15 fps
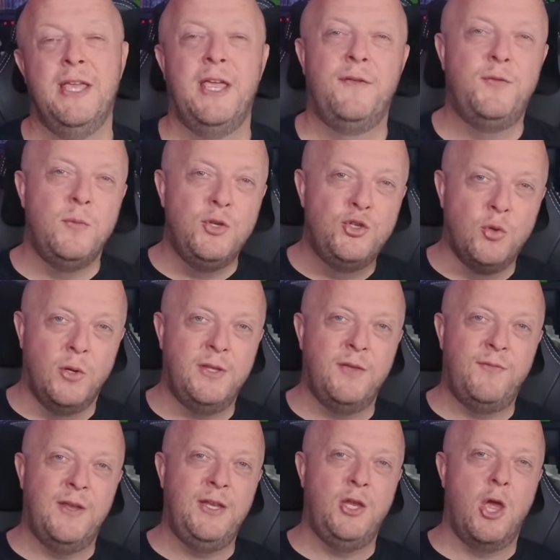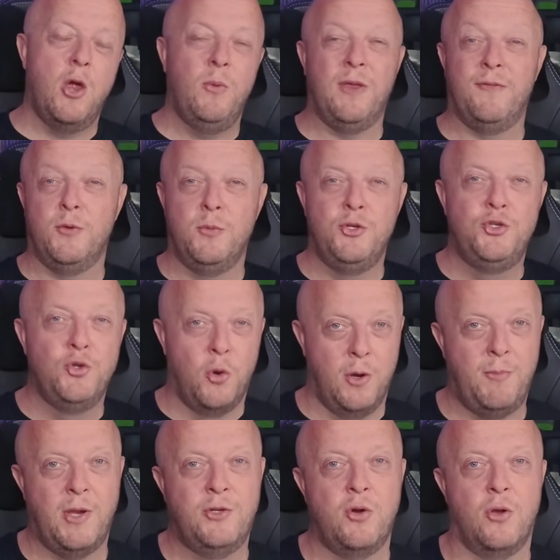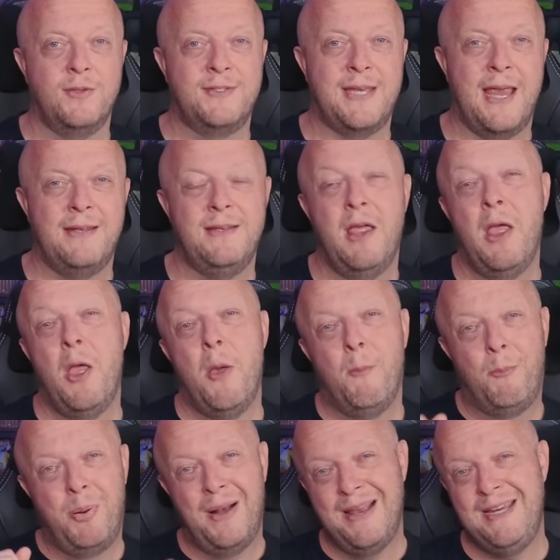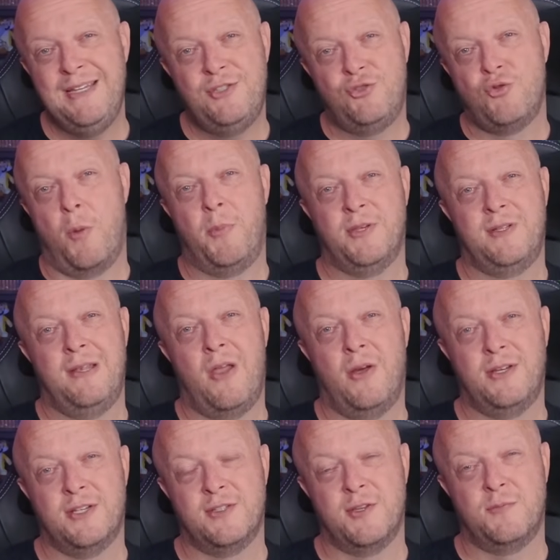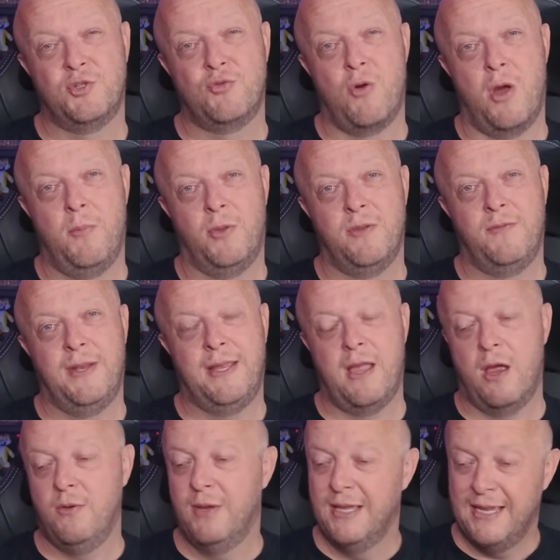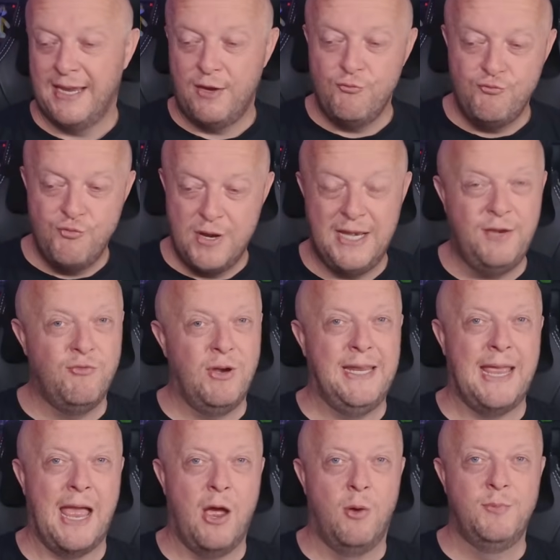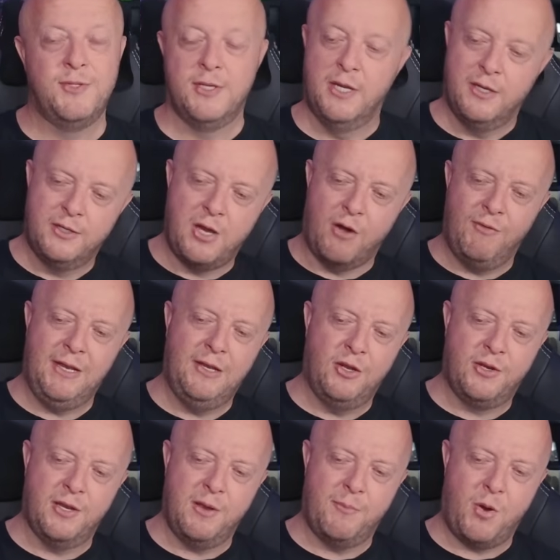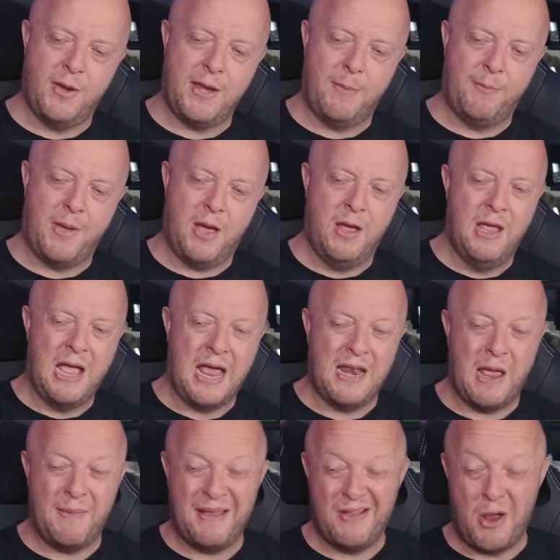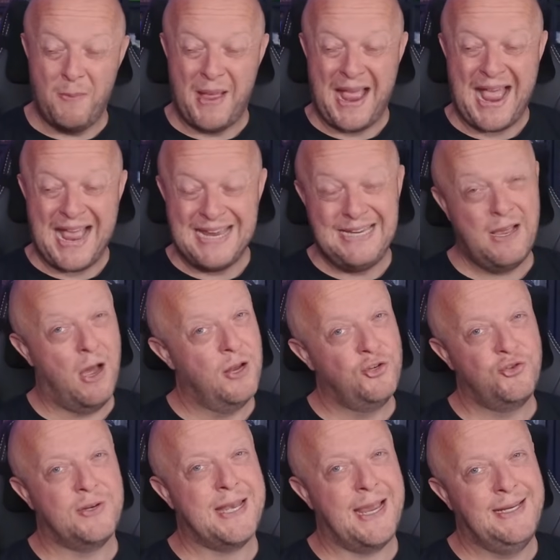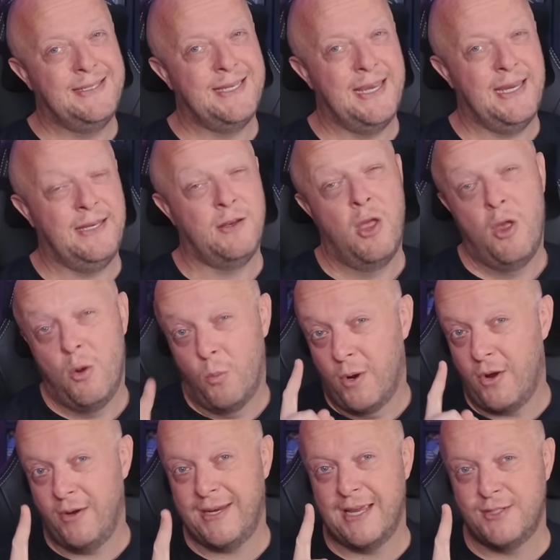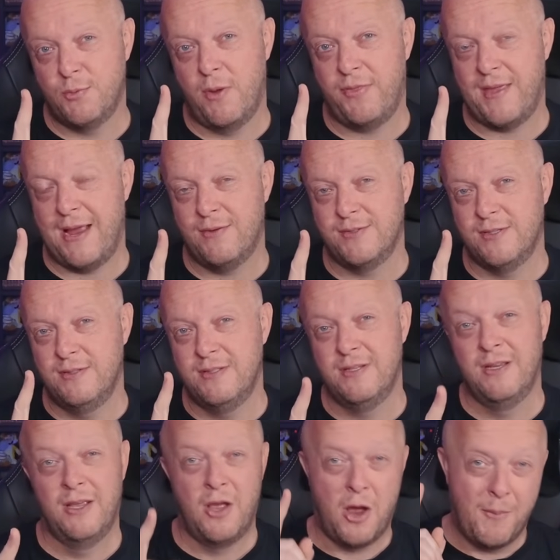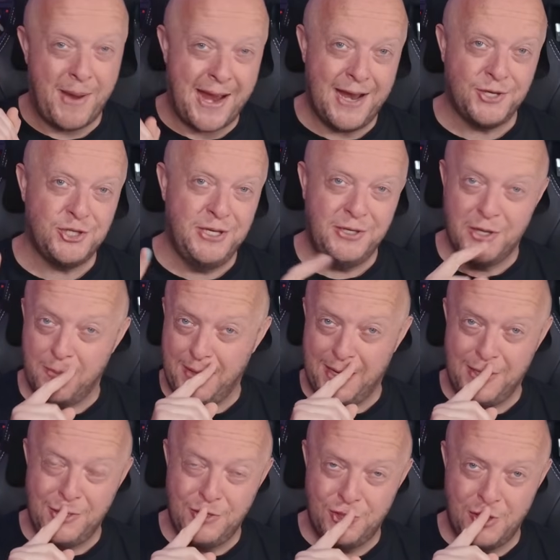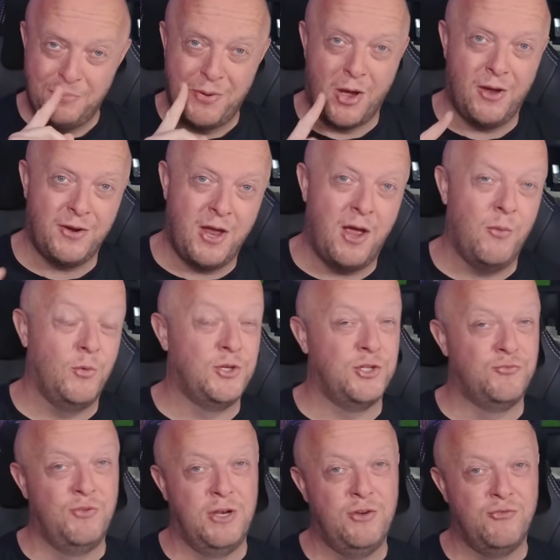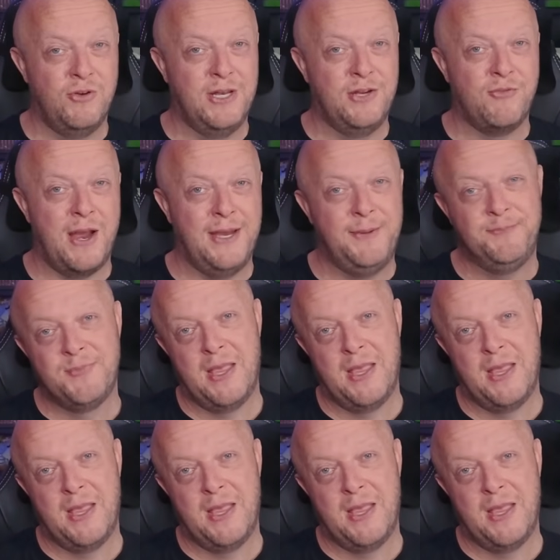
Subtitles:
If you enjoyed the video, if you enjoy my content, please drop a like and subscribe on the video. It really helps. Currently looking at my number and I'm at 818. When I get to 1,000, I'm actually going to be a YouTube partner, which is really great.